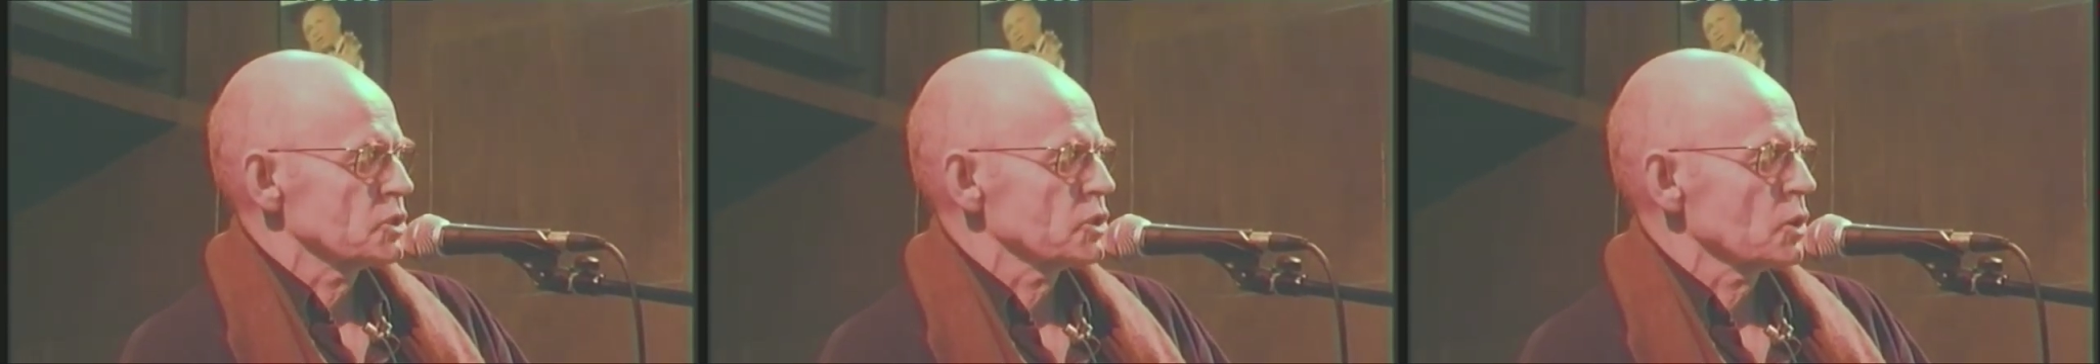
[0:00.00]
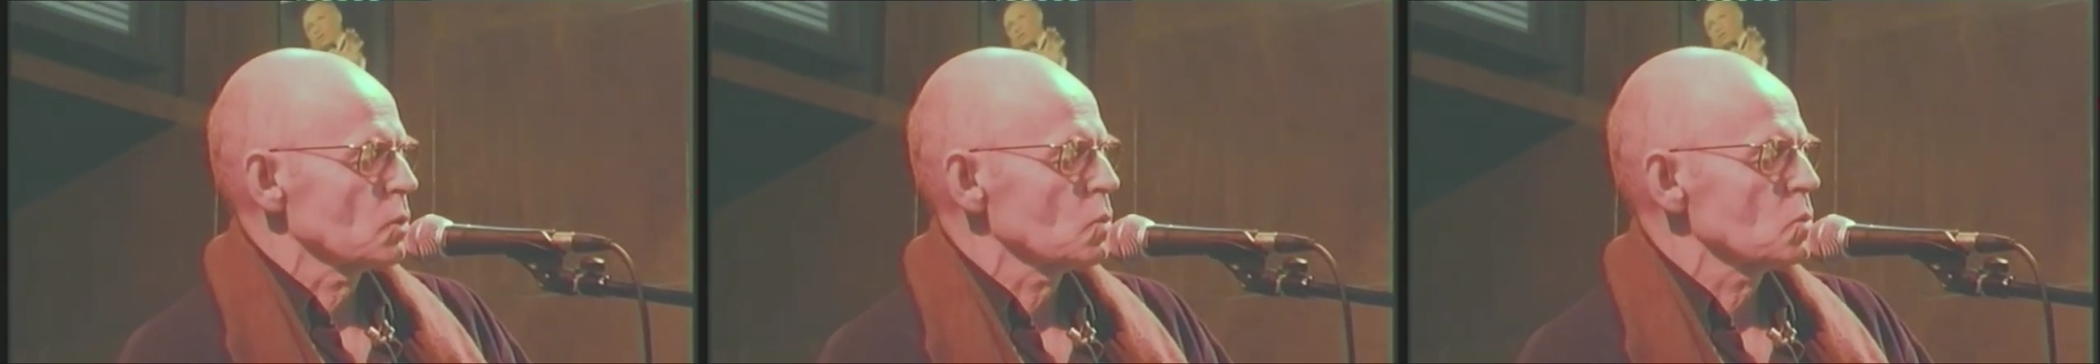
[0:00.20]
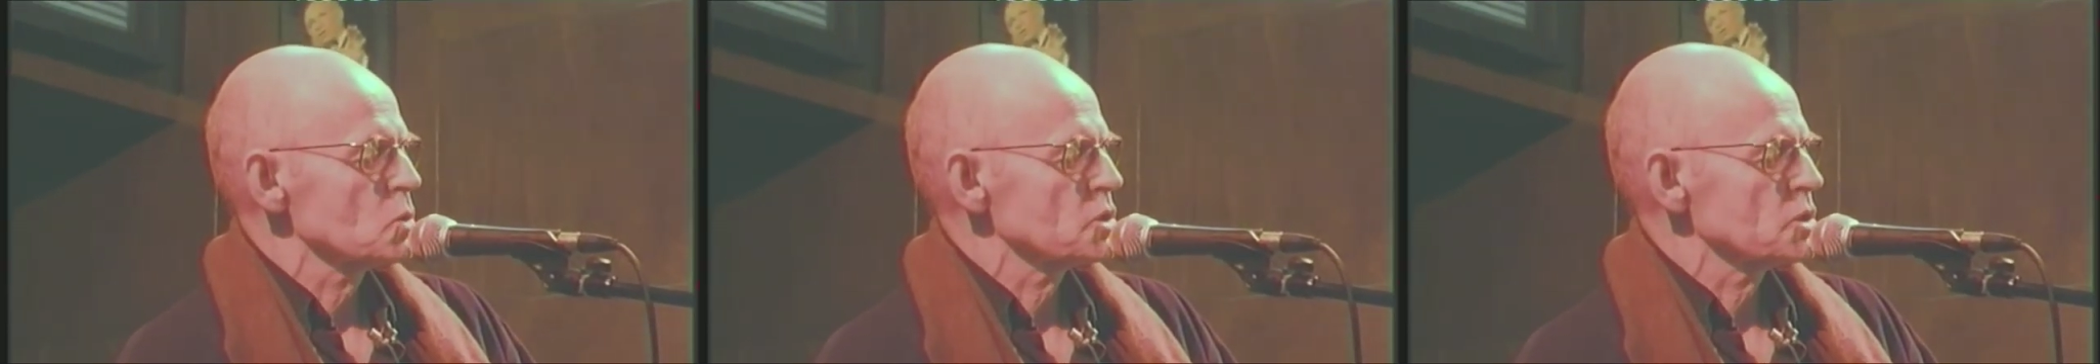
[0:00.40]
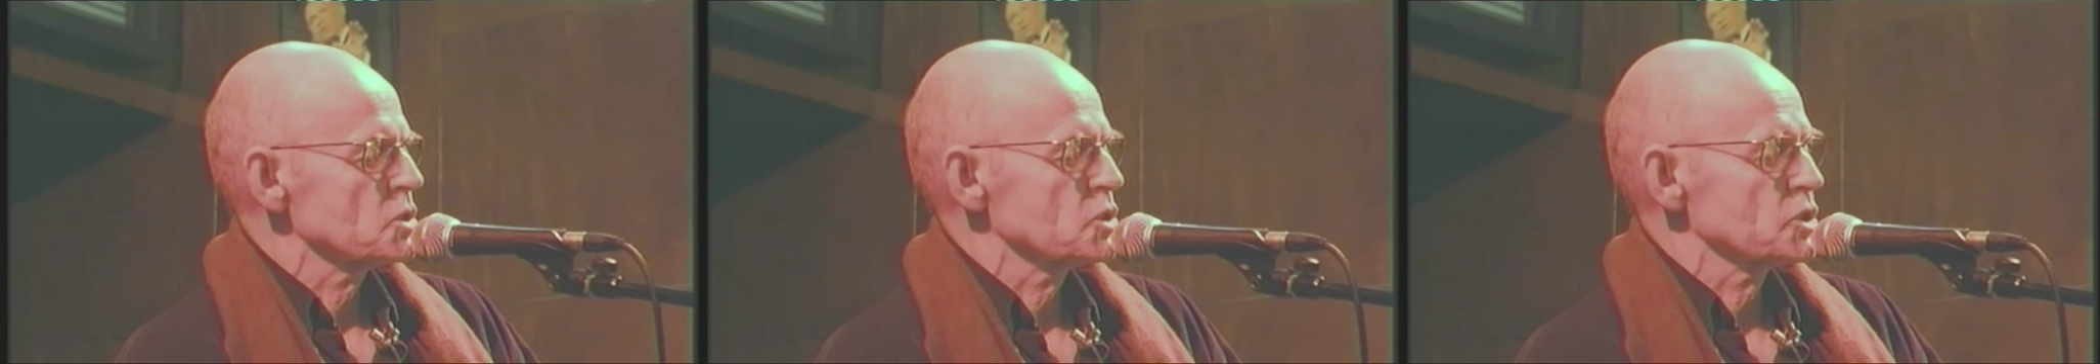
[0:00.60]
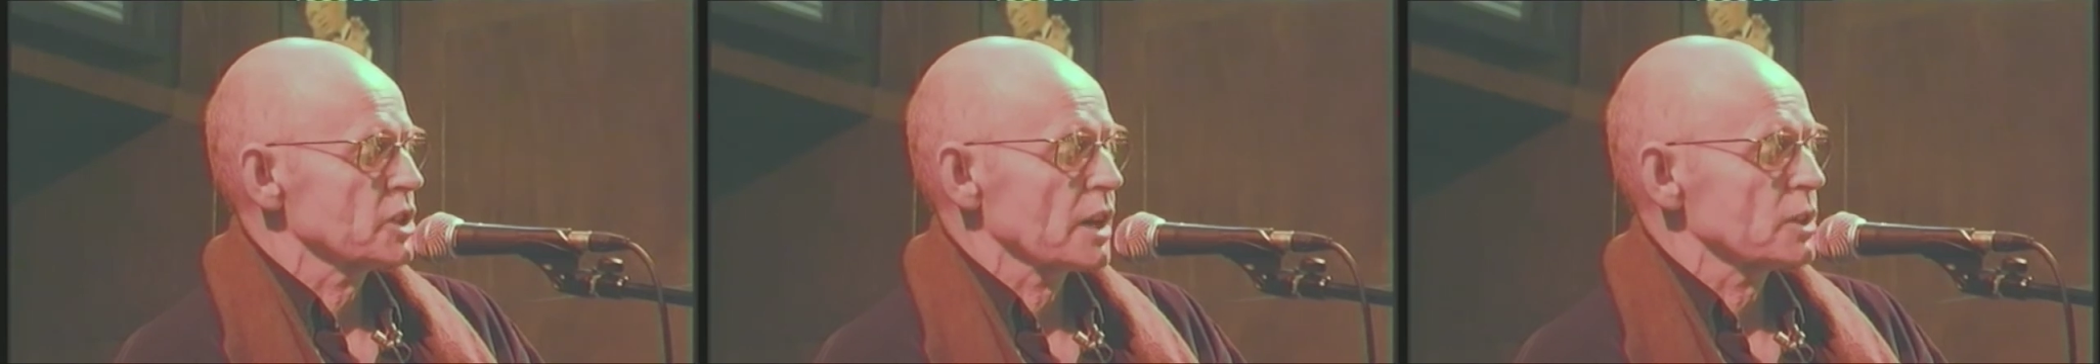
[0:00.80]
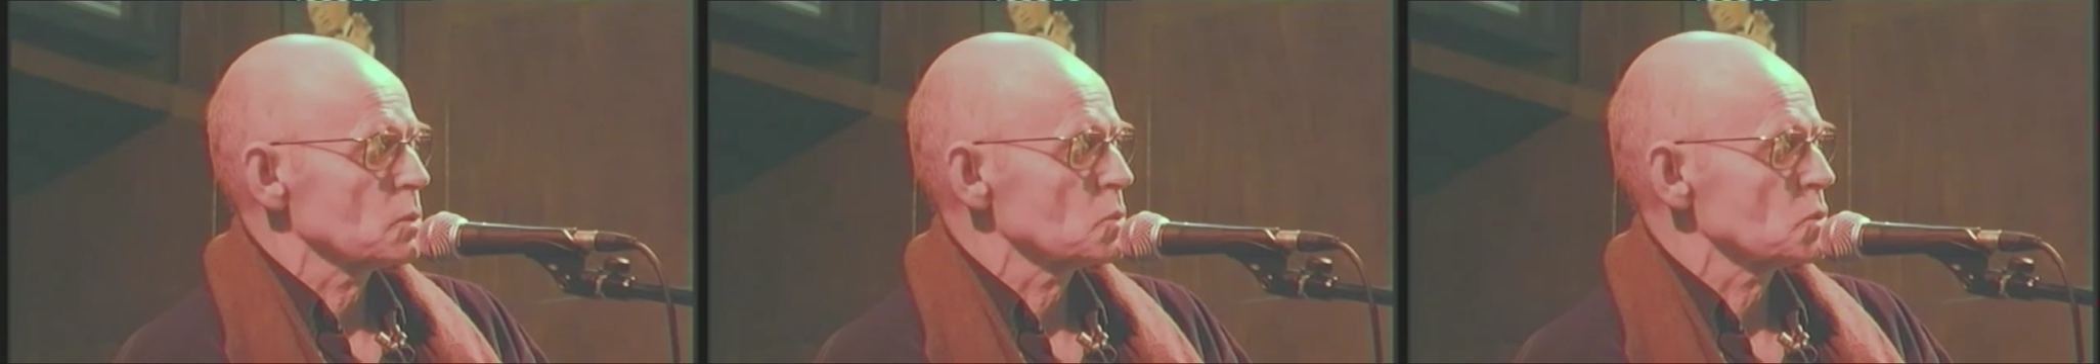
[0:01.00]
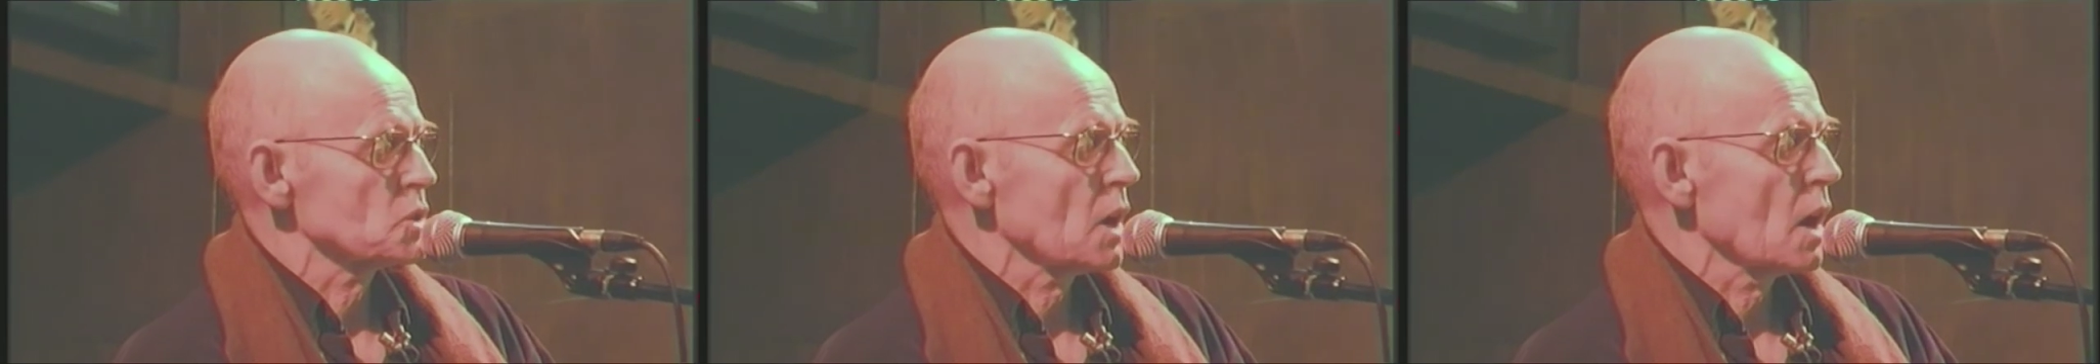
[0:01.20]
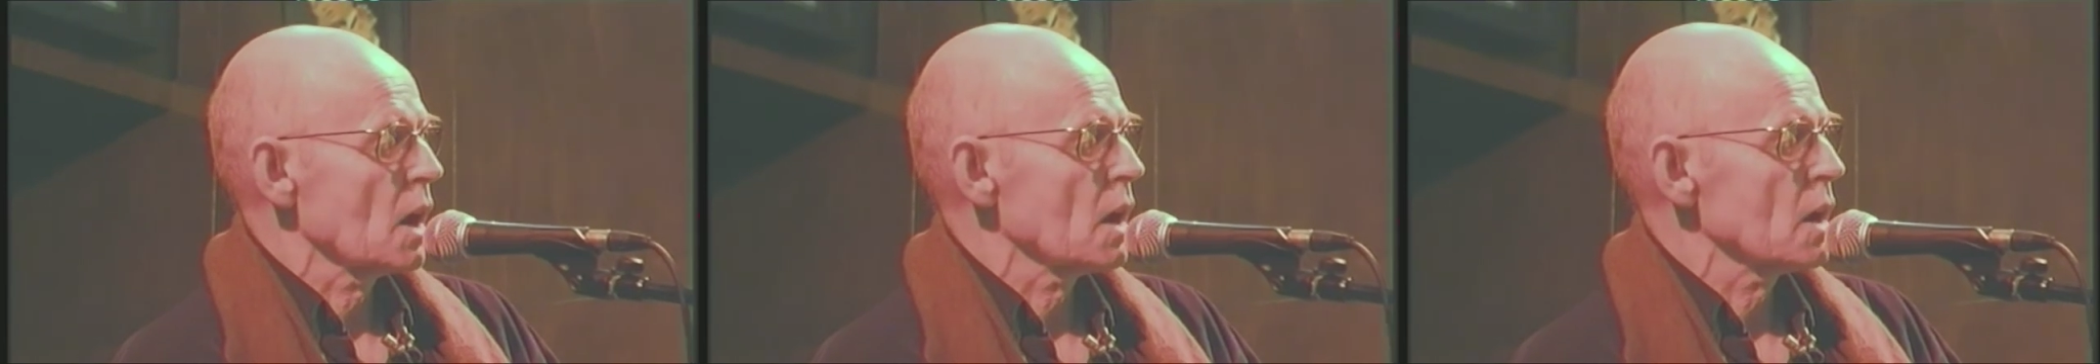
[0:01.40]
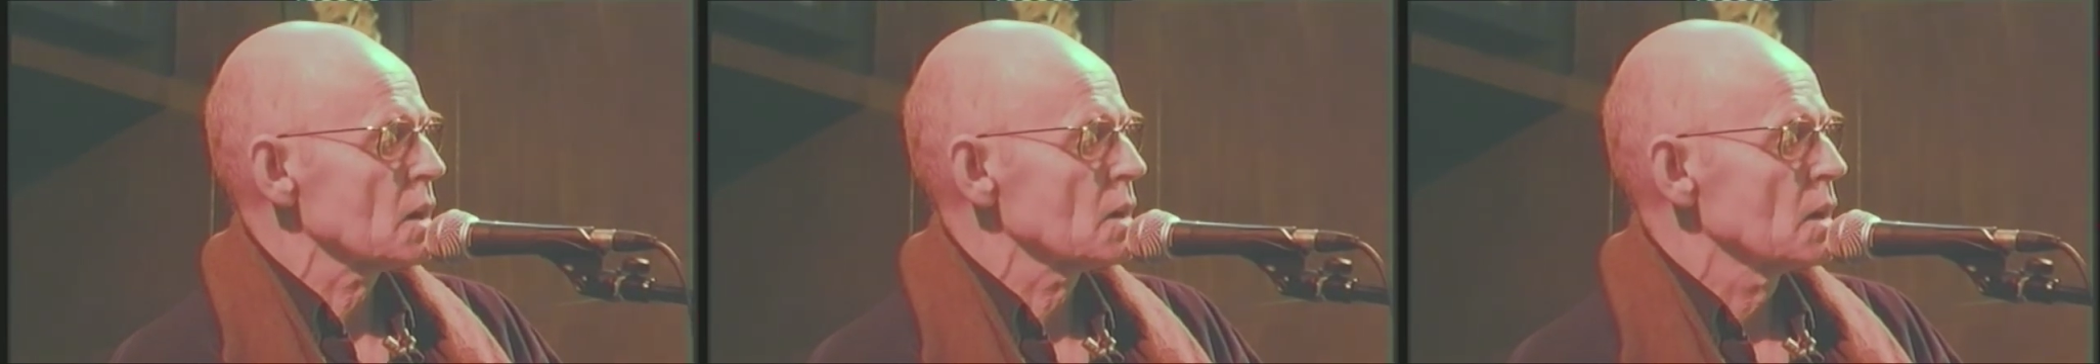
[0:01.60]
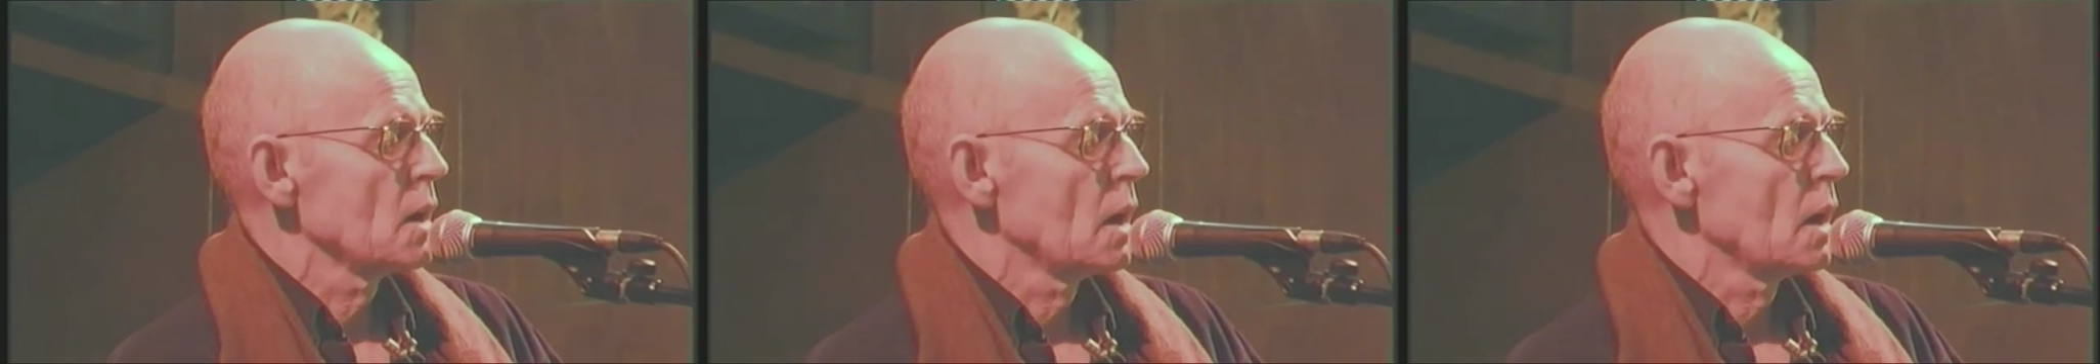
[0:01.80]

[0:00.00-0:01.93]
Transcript: shoals and shadows are,